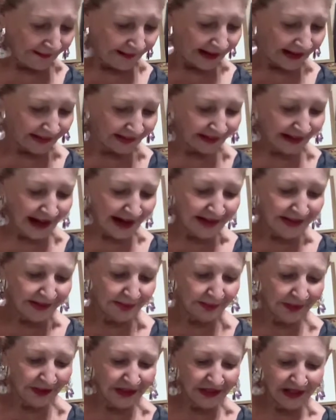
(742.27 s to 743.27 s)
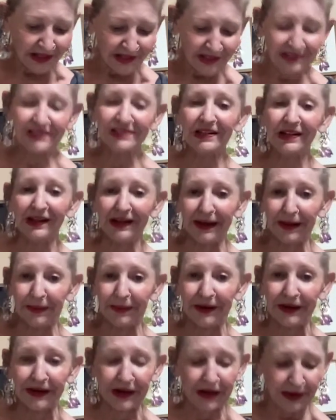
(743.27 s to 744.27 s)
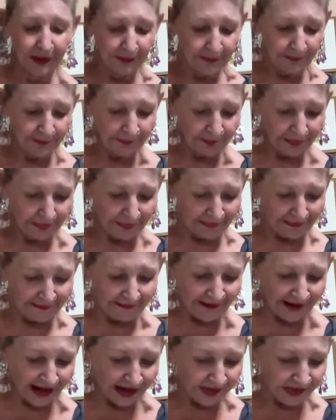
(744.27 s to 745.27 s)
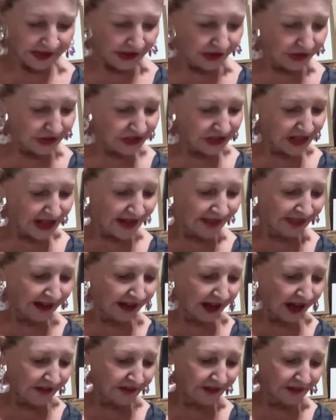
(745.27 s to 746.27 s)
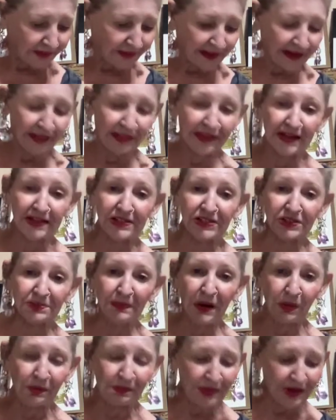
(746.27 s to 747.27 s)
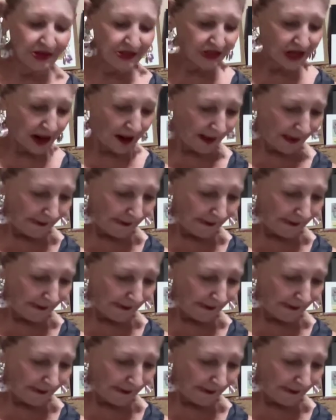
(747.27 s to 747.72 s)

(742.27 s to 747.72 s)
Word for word: Enlightenment is clarity, and there is nothing other than this moment.